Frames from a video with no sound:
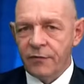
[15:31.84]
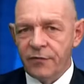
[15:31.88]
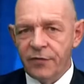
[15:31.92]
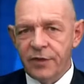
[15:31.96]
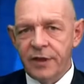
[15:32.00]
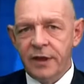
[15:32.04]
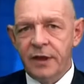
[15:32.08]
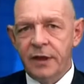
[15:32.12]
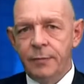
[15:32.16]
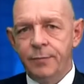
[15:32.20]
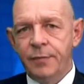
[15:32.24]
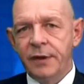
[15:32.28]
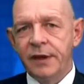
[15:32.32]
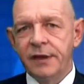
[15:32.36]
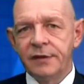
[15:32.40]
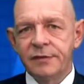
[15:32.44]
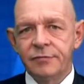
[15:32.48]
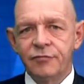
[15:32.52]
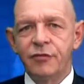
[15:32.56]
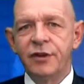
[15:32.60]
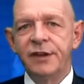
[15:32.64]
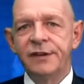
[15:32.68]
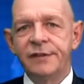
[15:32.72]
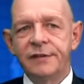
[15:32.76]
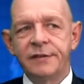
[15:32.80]
of the biggest
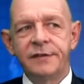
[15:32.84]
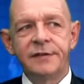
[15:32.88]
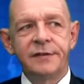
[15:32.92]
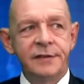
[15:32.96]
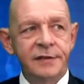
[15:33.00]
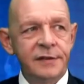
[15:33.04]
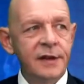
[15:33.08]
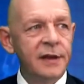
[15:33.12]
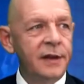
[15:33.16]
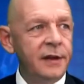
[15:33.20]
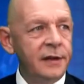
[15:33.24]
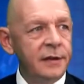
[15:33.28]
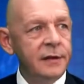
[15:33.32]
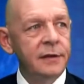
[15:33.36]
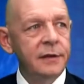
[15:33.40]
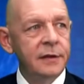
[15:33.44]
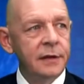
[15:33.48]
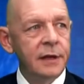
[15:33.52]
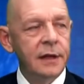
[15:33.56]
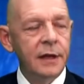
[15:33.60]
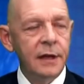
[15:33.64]
risks seen